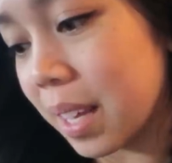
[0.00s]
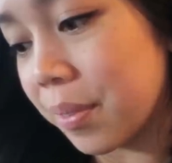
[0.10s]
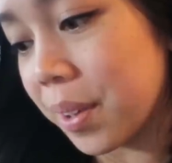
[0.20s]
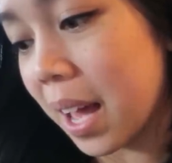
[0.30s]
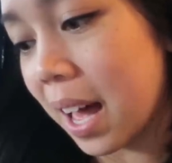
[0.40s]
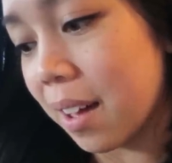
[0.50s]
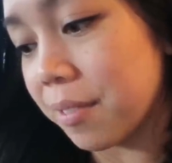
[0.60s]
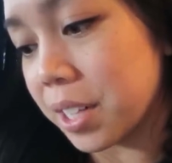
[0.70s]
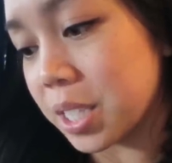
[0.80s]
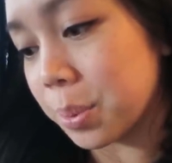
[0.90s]
If you have
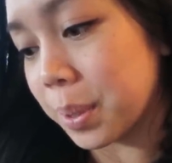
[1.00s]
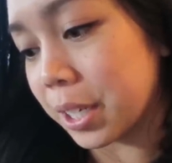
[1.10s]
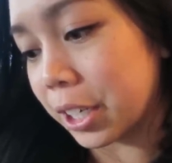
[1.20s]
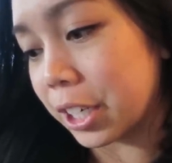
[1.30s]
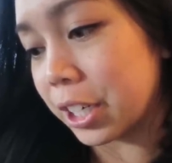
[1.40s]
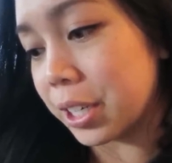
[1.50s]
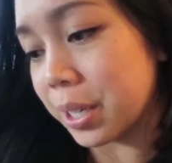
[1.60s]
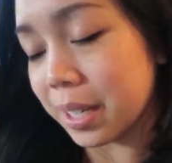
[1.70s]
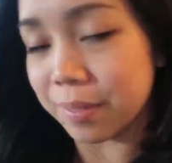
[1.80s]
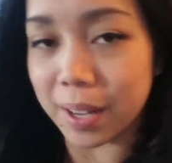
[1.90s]
a Twitter,
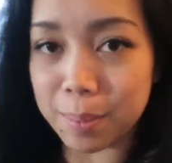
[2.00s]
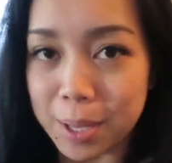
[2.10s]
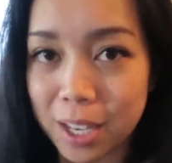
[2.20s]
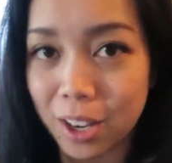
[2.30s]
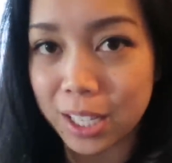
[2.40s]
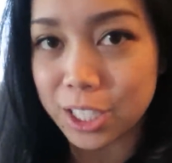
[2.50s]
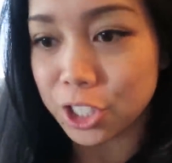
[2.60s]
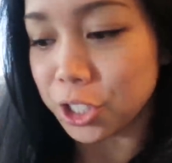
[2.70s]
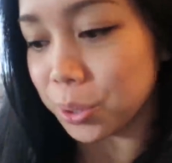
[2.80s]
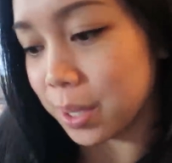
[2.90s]
you can find me on
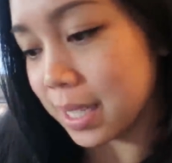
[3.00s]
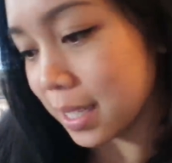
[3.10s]
It's Judy